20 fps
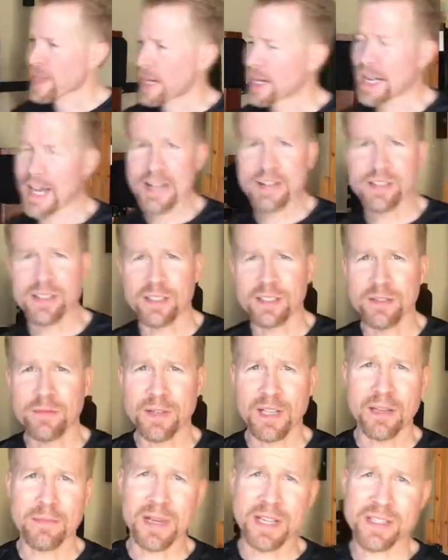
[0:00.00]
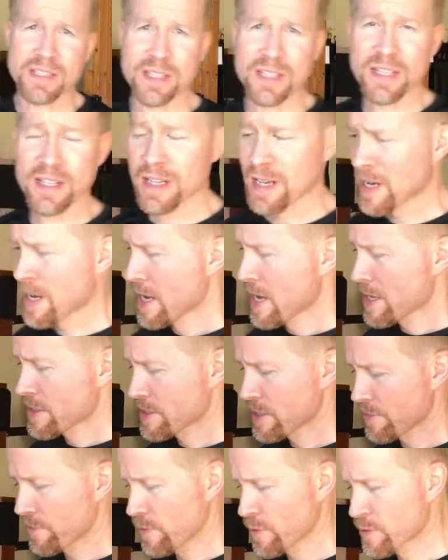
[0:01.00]
And actually, while I mention it,
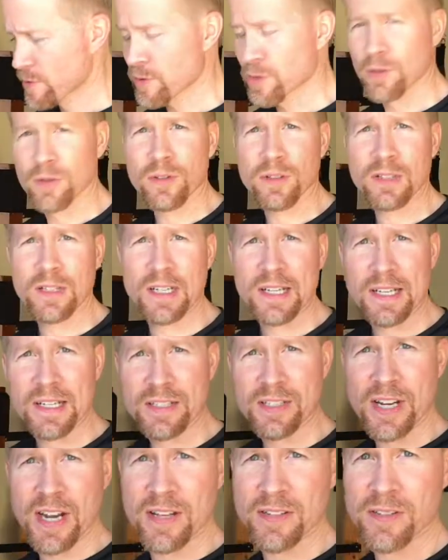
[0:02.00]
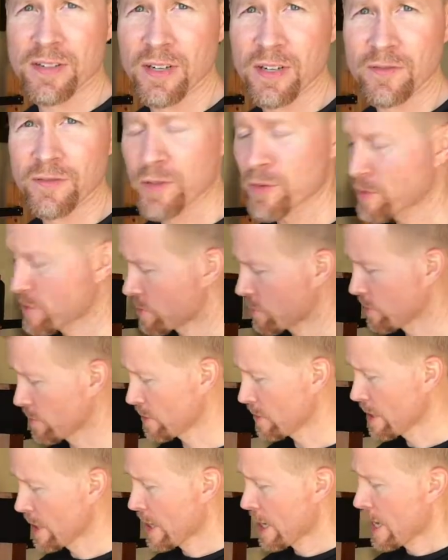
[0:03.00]
Sifu School, Chan's Kung Fu
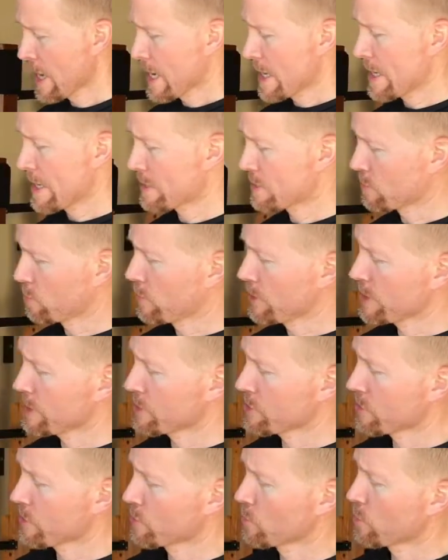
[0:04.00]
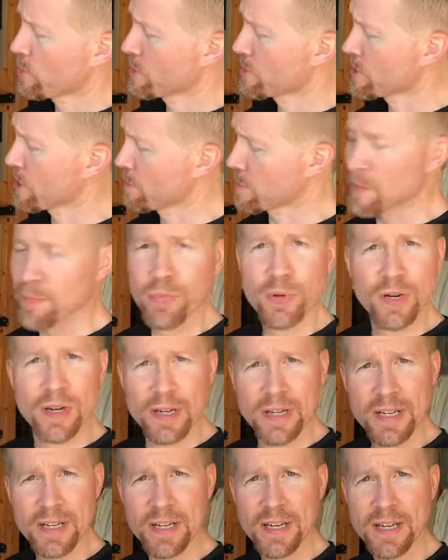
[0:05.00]
School, he has a Wing Chun wooden dummy
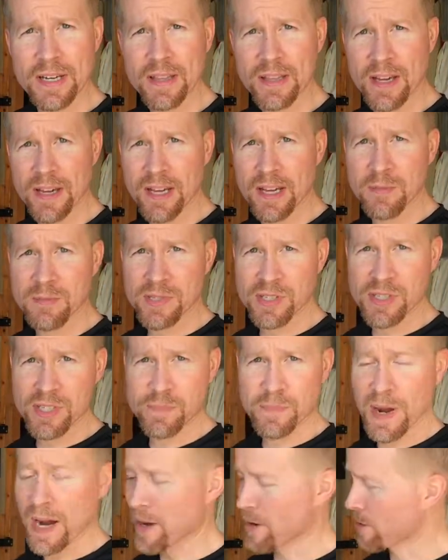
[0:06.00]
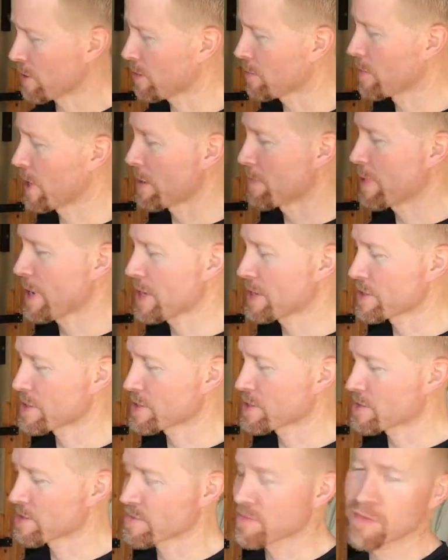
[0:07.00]
book that comes in spiral. My
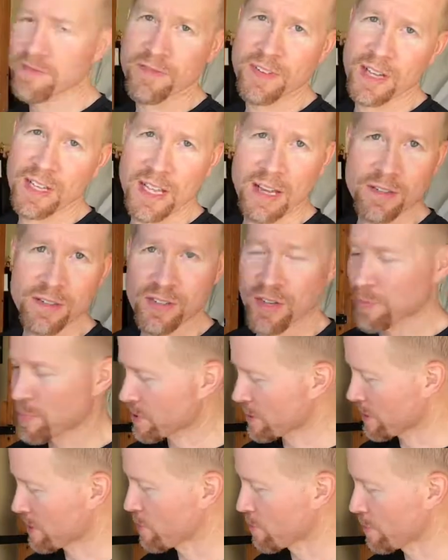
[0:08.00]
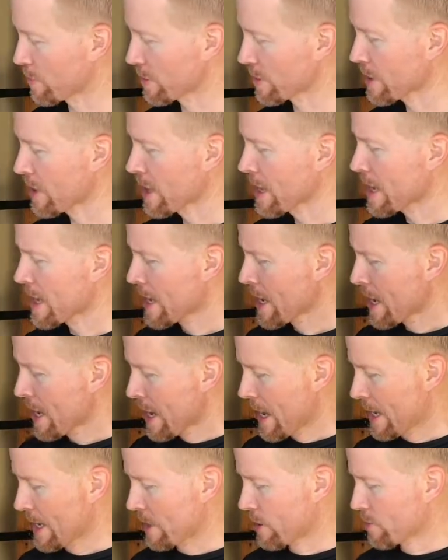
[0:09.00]
pages fell out, so I put it in a notebook.
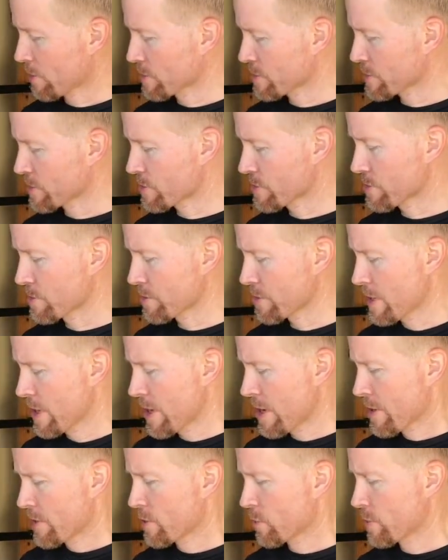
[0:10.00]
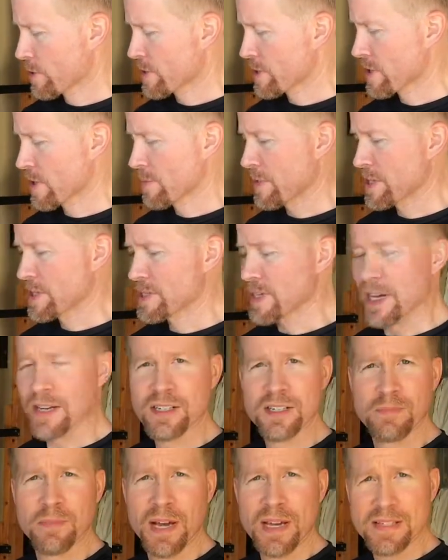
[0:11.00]
And it goes through the wooden dummy
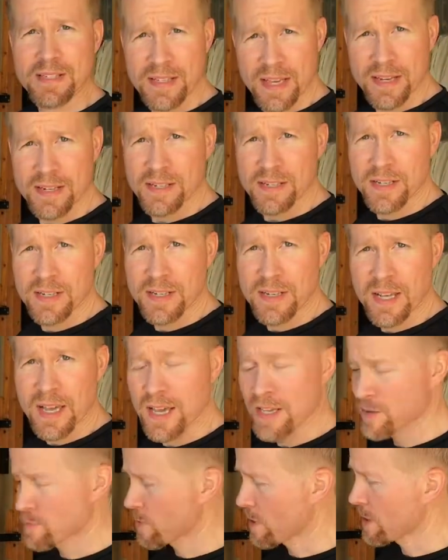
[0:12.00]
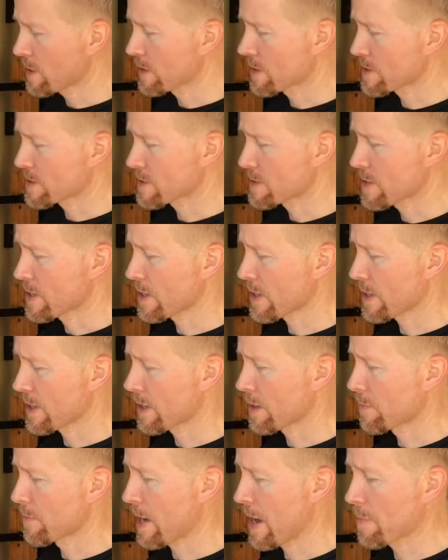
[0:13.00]
section by section, as well as
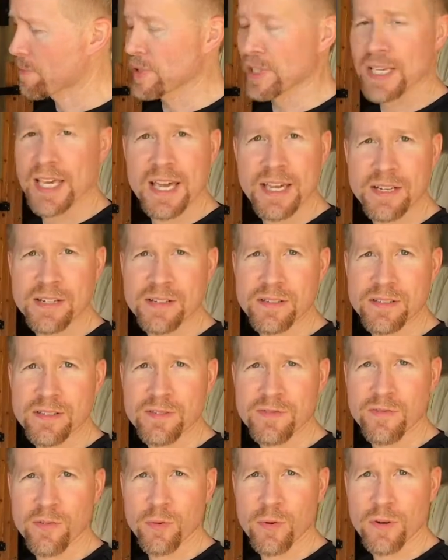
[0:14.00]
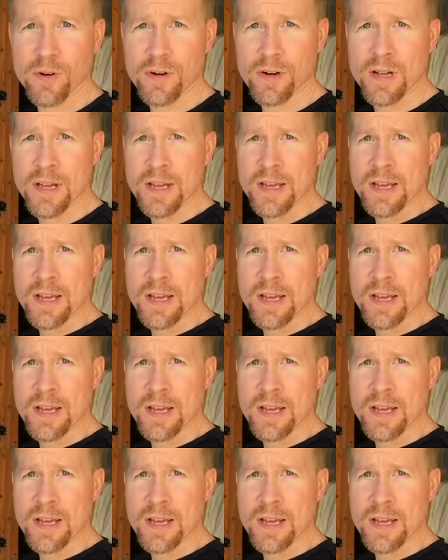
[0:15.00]
applications for